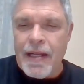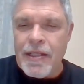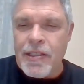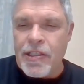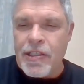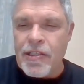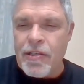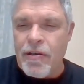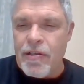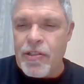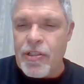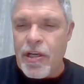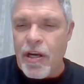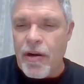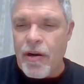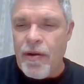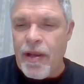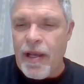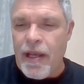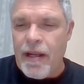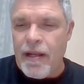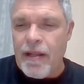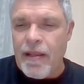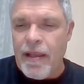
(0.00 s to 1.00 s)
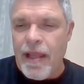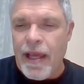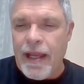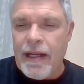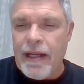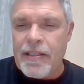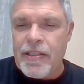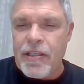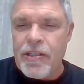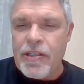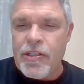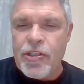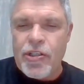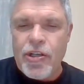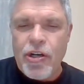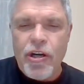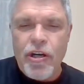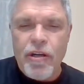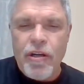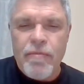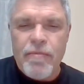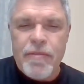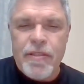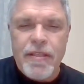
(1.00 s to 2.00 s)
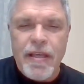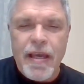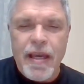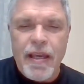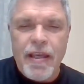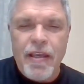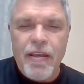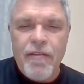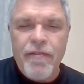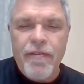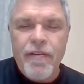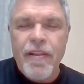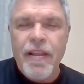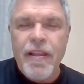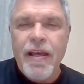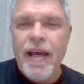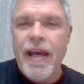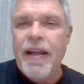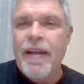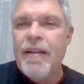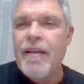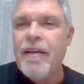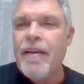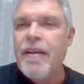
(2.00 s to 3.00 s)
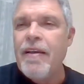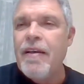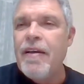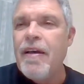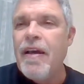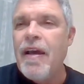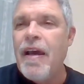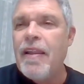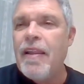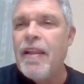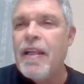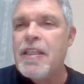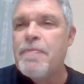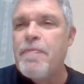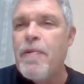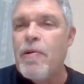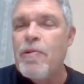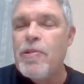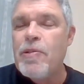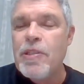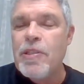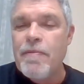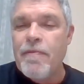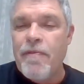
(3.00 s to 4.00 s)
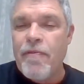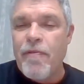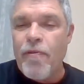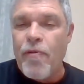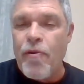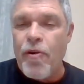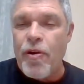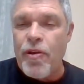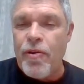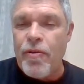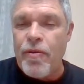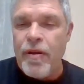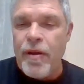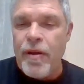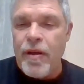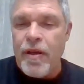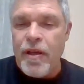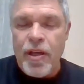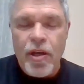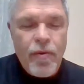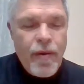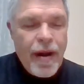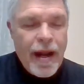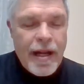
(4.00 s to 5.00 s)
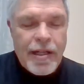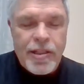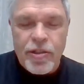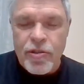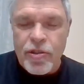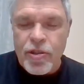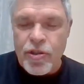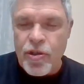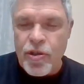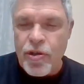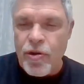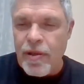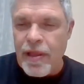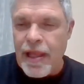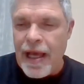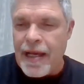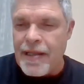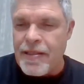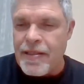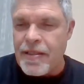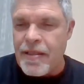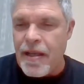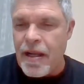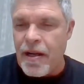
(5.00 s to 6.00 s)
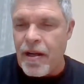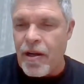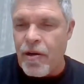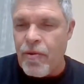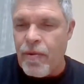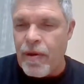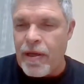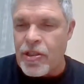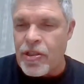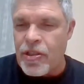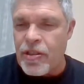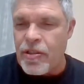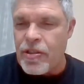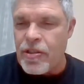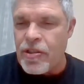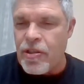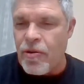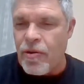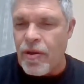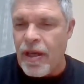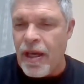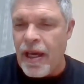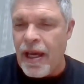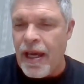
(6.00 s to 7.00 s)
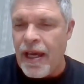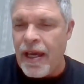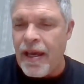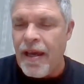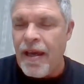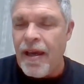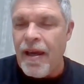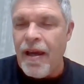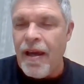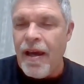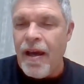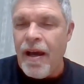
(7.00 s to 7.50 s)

Answers are in, ladies and germs. Thank you for that. And let's post them for you, your answers to your last set of questions. Okay.